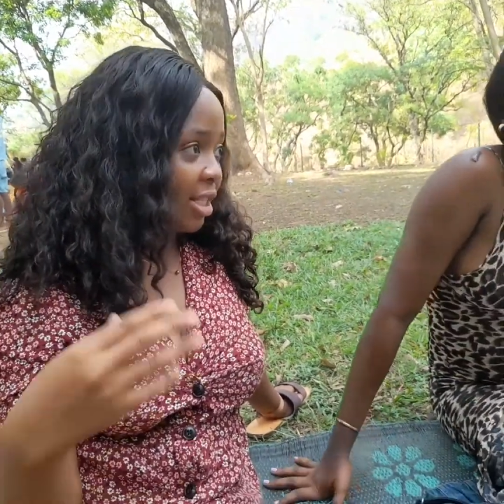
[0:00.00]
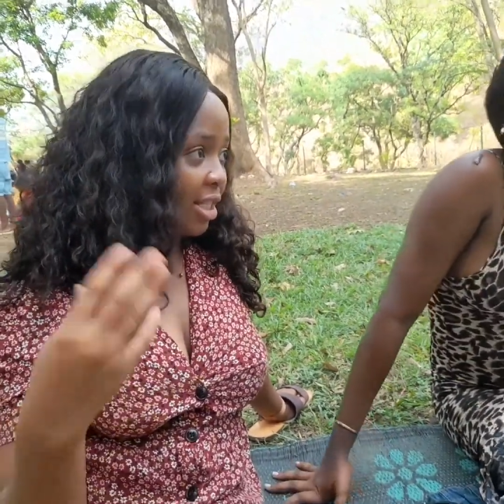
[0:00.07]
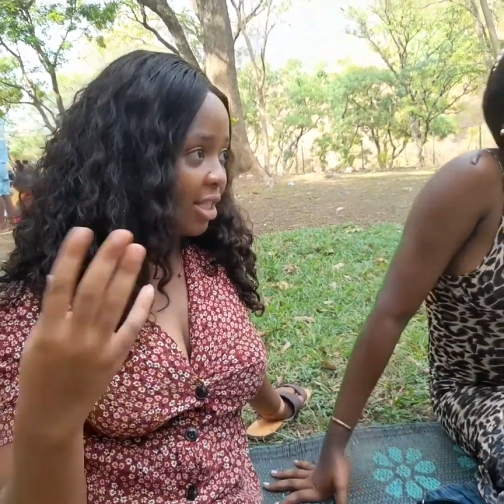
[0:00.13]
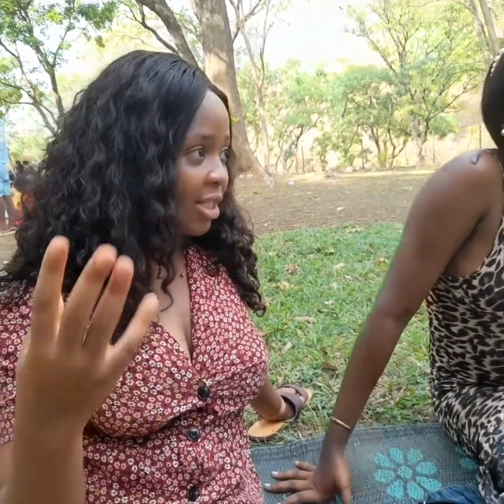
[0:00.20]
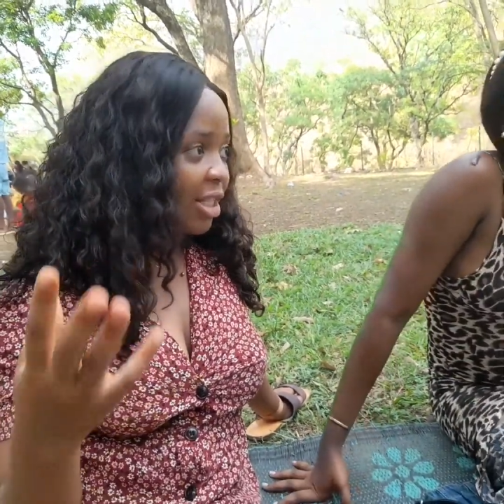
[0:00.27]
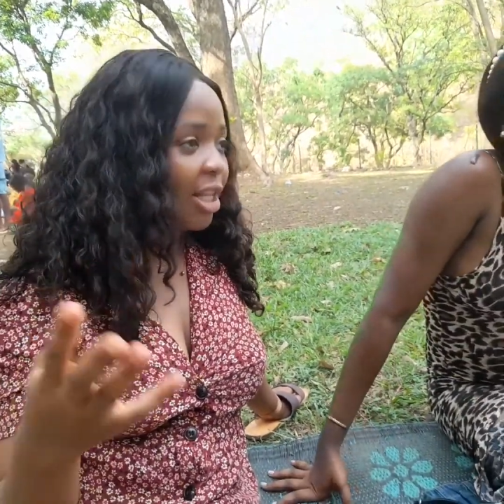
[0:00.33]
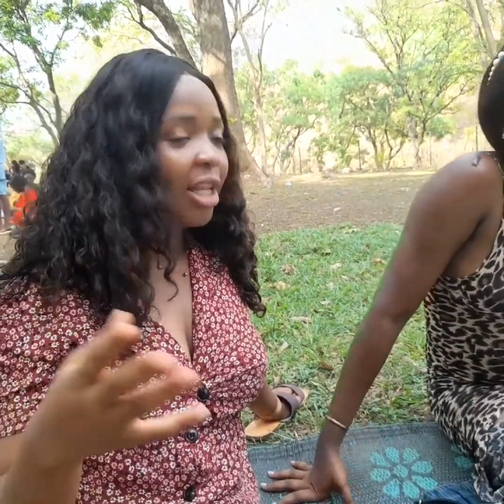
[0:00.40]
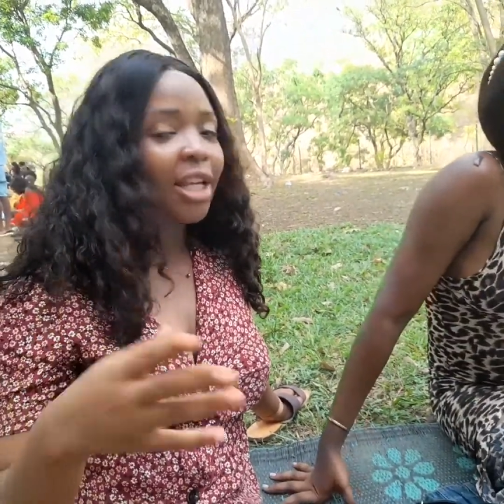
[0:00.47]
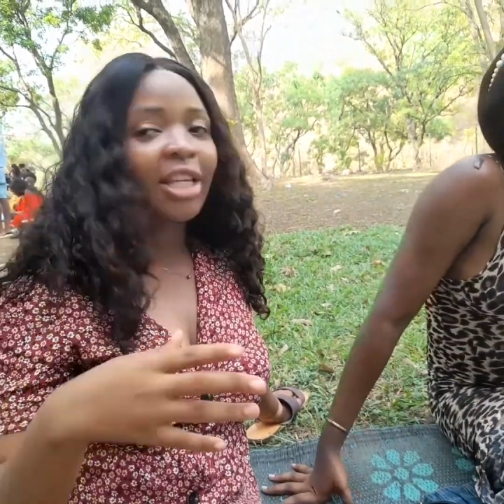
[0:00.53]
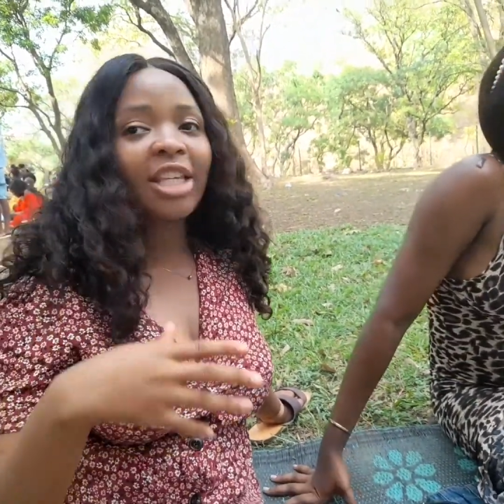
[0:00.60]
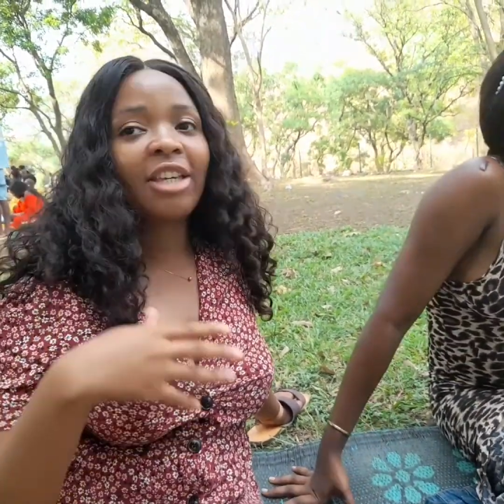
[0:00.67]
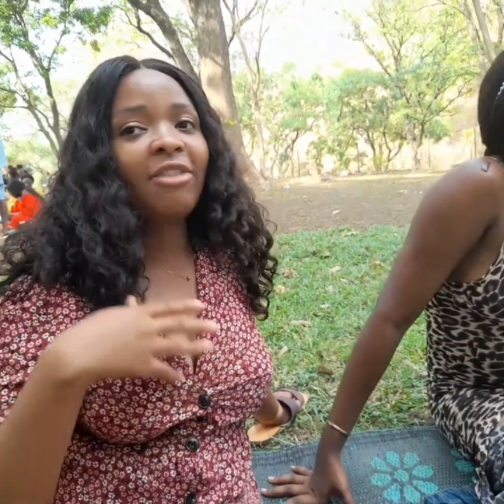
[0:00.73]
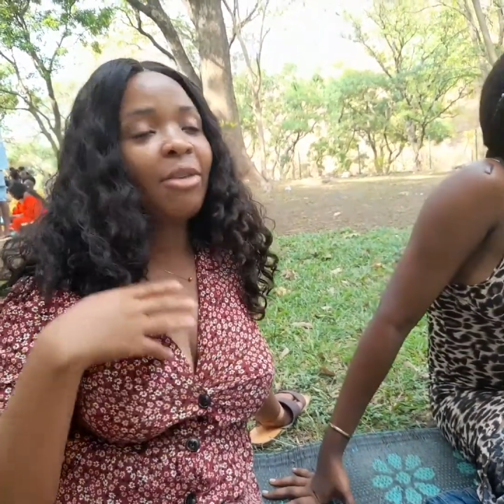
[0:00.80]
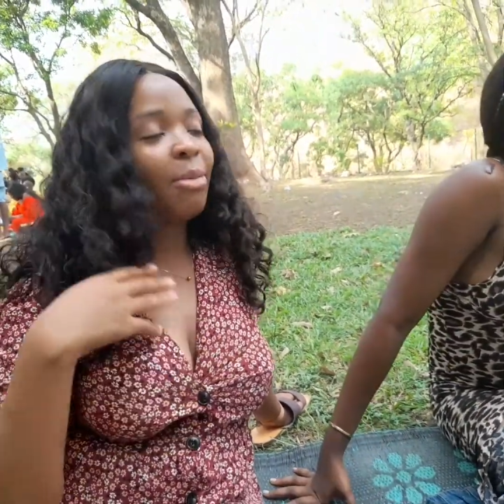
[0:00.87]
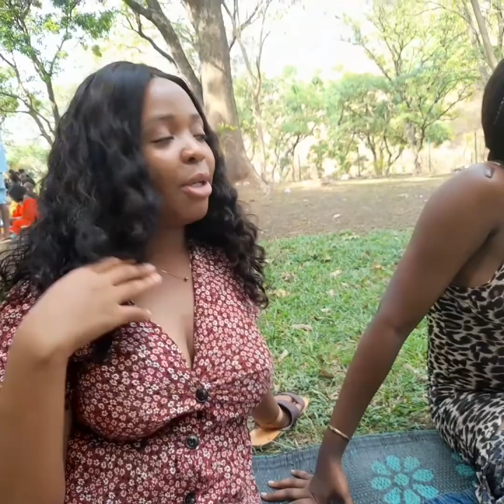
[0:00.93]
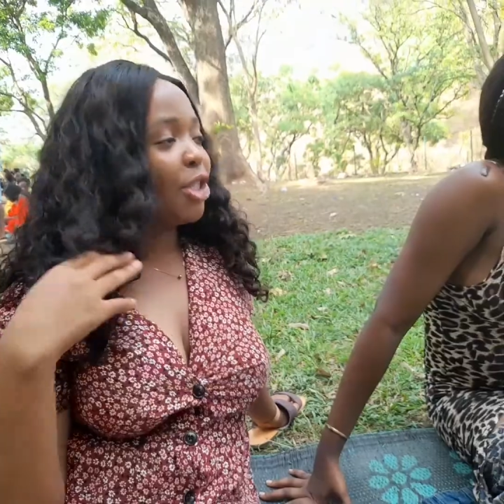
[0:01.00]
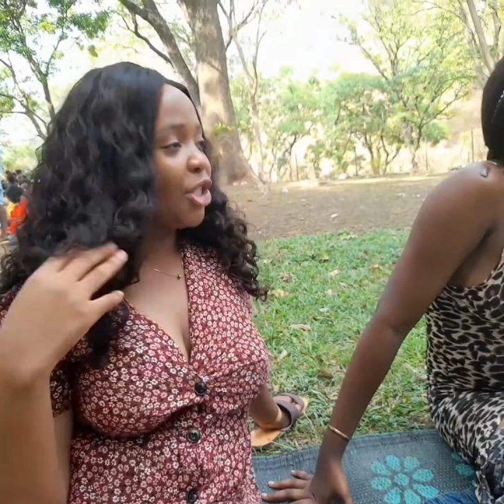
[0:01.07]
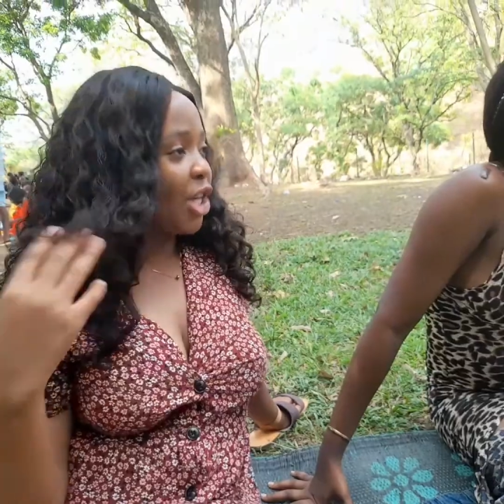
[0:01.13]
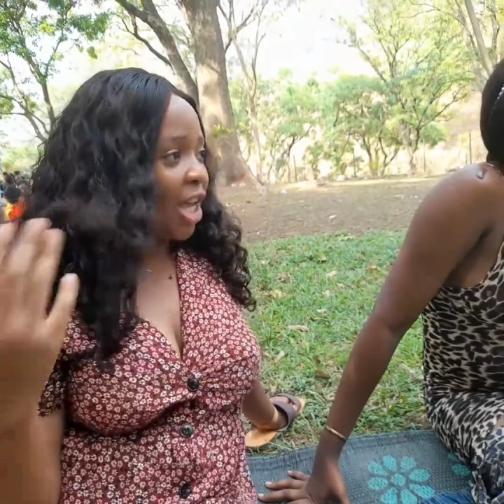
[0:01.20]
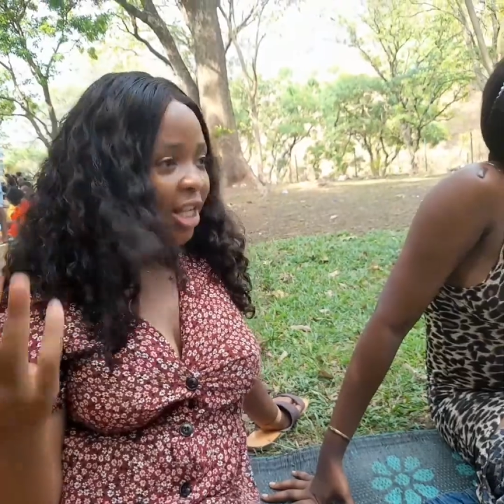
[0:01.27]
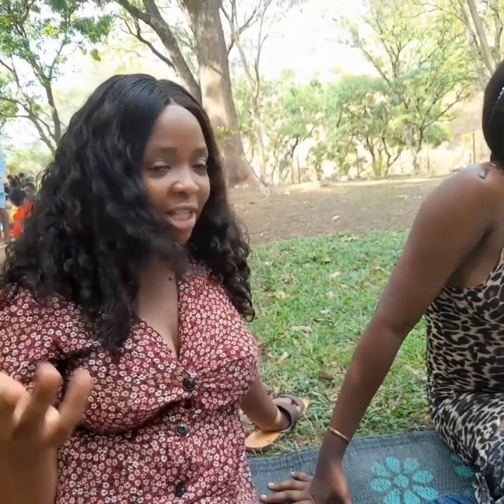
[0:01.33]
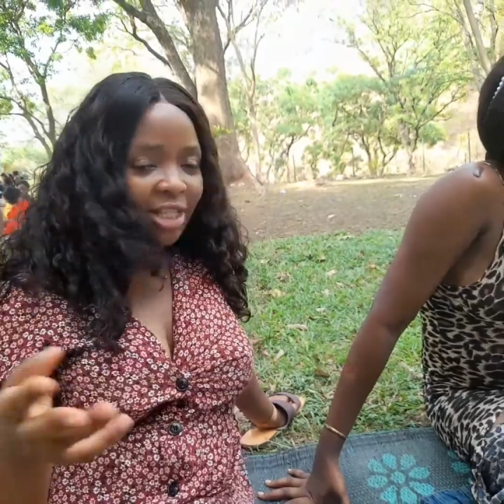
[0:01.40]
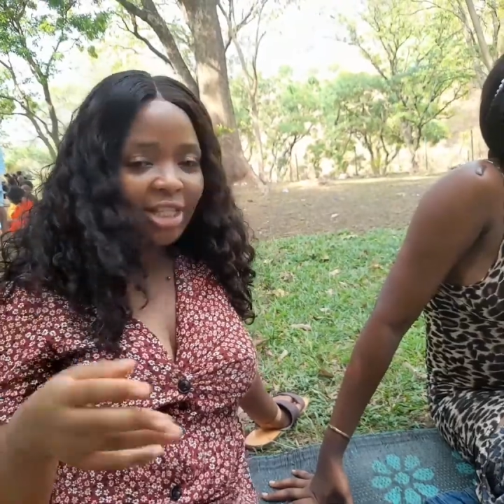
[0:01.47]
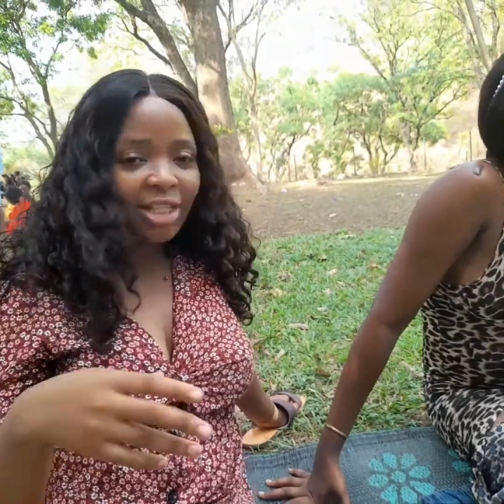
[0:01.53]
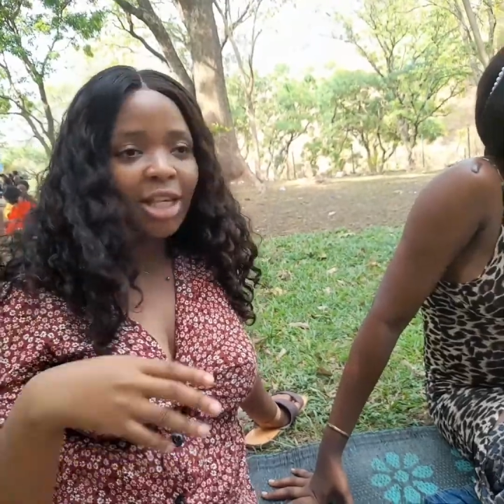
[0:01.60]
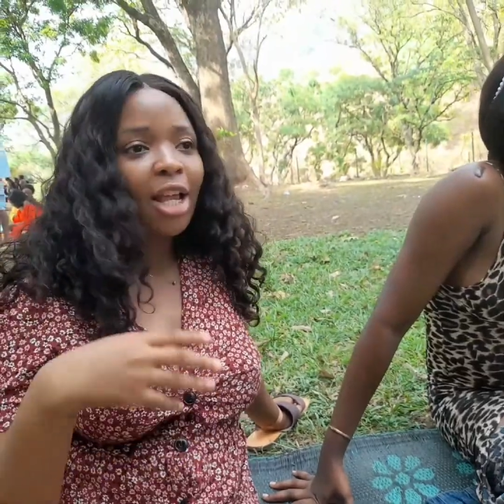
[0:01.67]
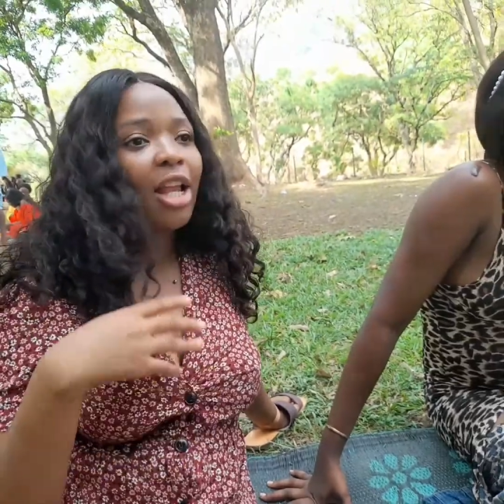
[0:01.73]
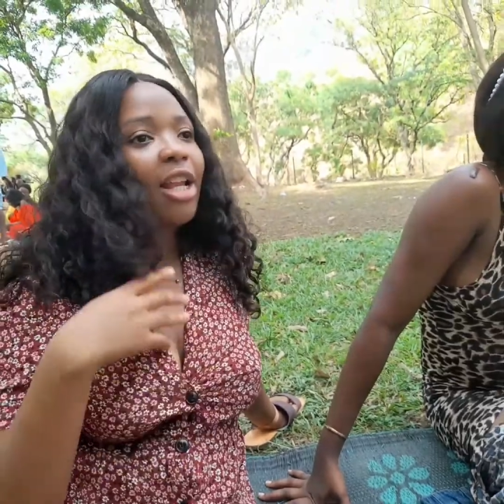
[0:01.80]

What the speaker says: Give him a chance.